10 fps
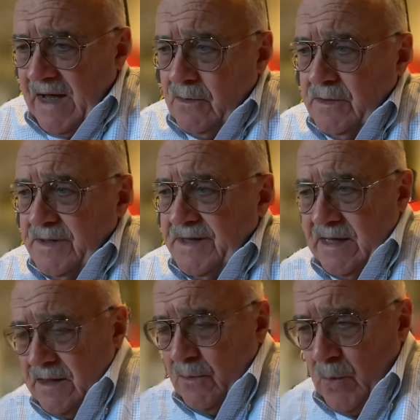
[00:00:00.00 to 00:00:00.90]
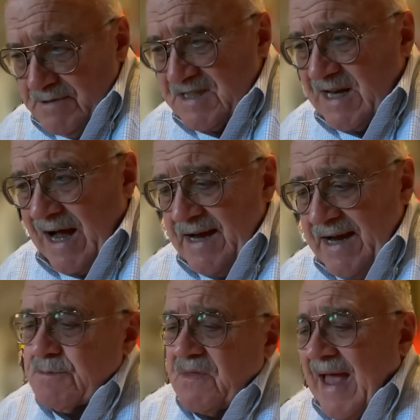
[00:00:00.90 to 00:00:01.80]
only in the
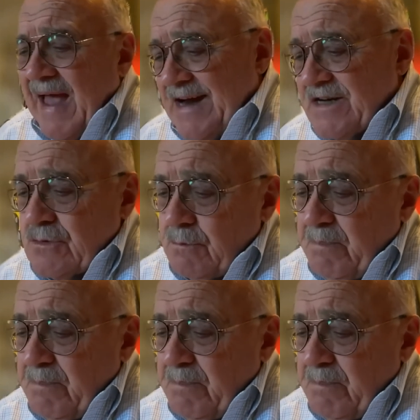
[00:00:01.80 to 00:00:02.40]
websites, but the actual